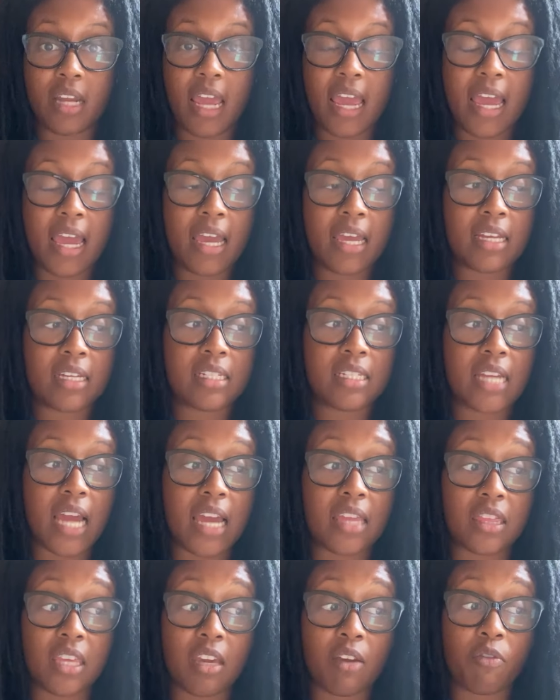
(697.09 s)
And
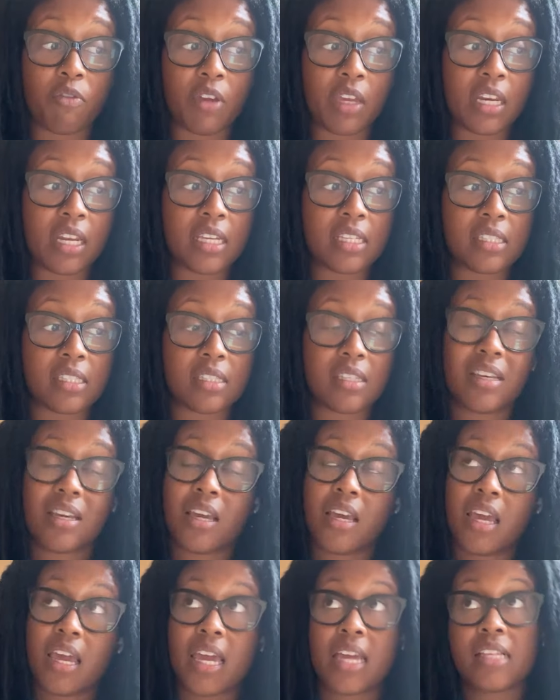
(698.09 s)
I think Venus,
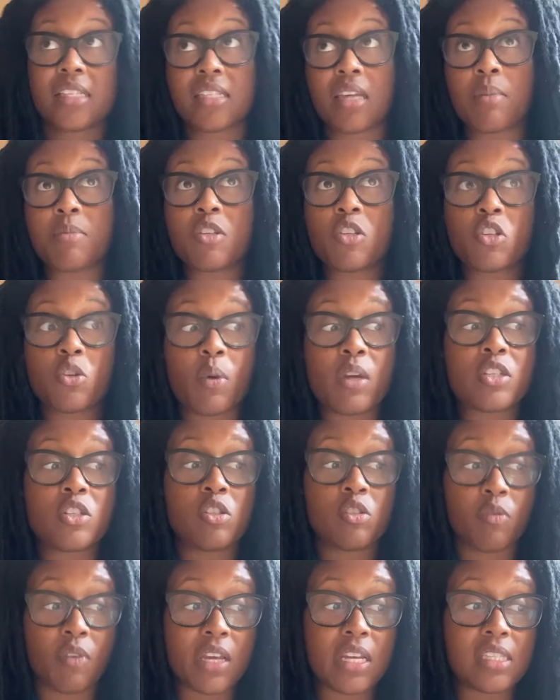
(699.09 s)
in some
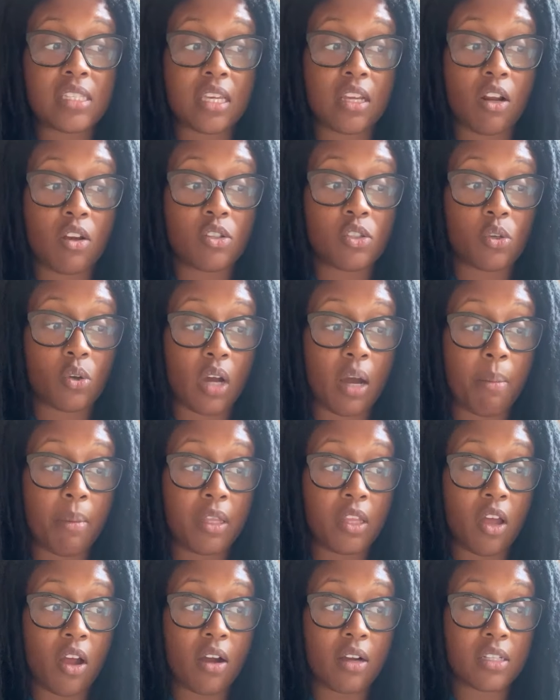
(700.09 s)
situations, Venus can also come
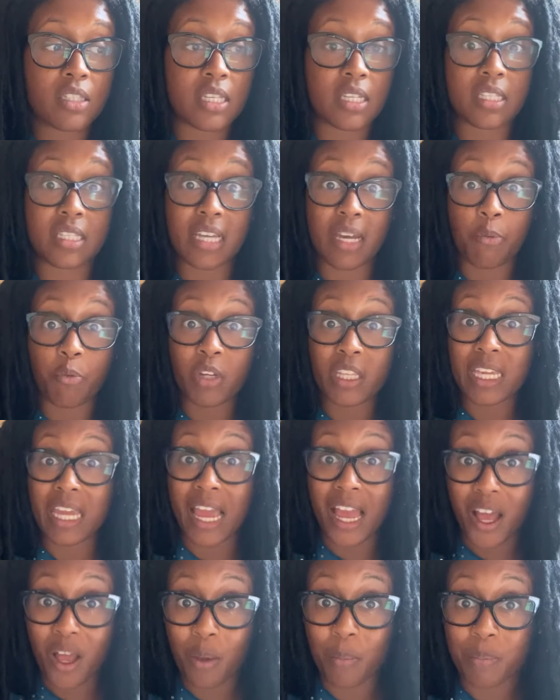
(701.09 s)
along to, to really
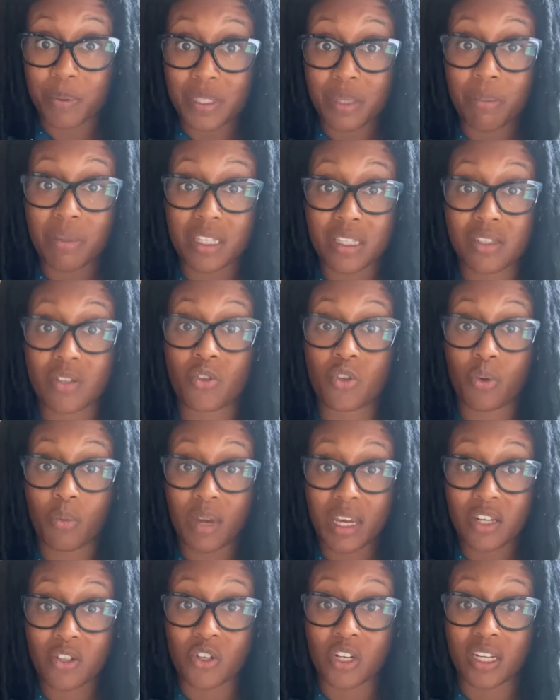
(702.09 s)
help some of these
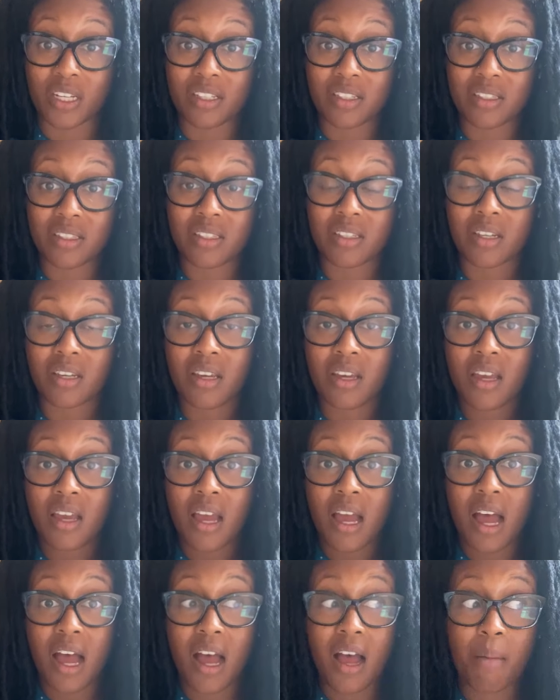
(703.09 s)
situations,
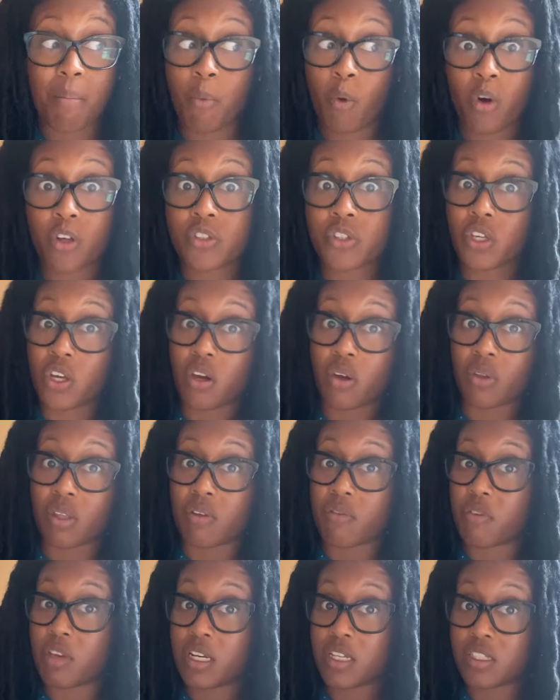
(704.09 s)
um, more so
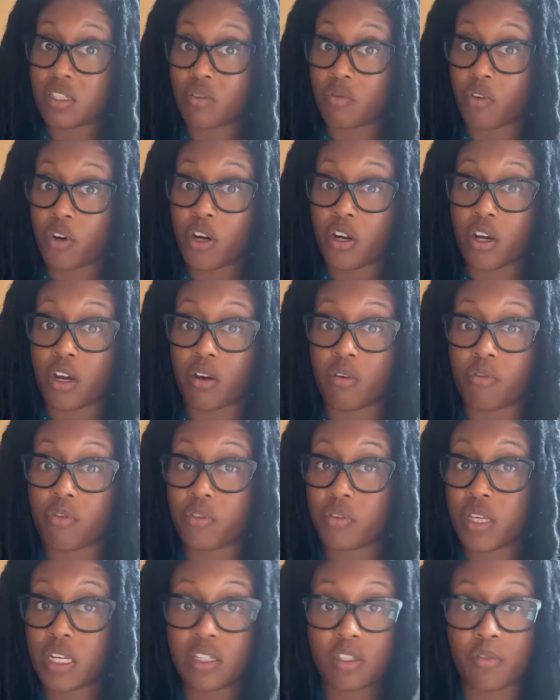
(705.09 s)
than Venus and Virgo.
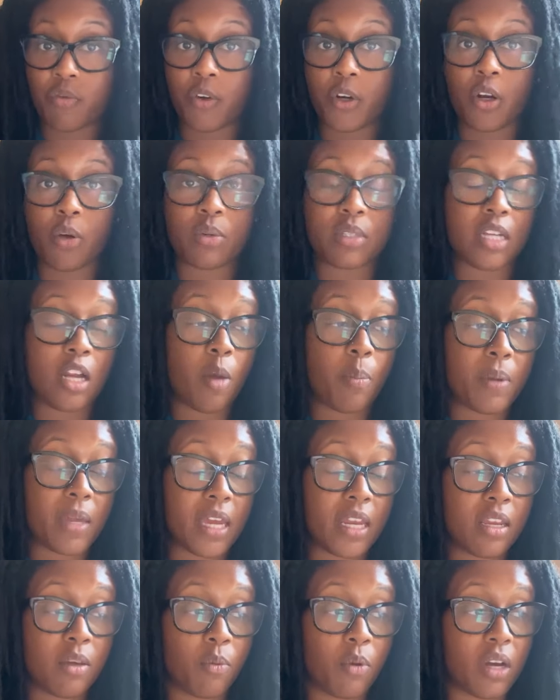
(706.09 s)
Venus and Virgo wasn't helping
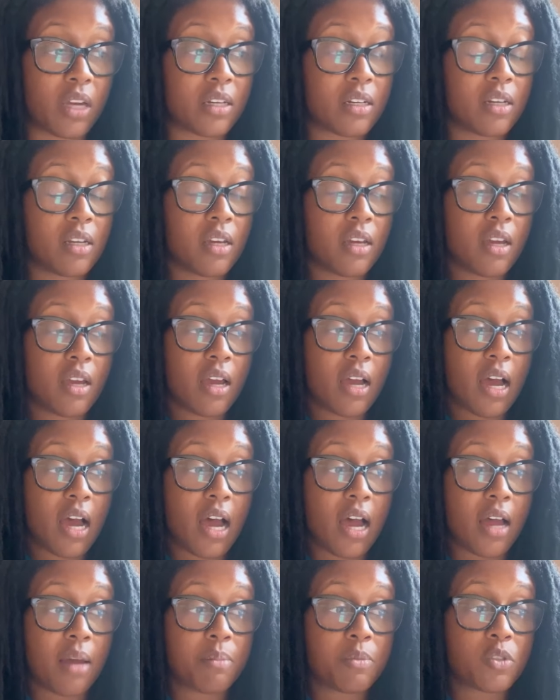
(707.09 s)
anyone.
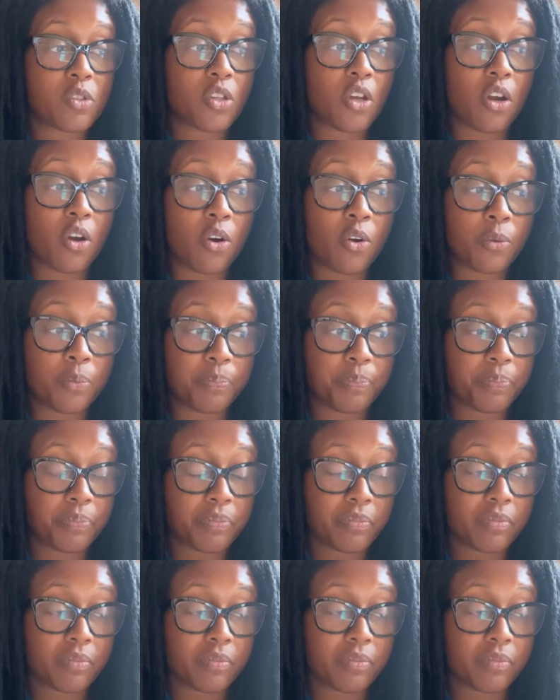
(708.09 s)
Um, so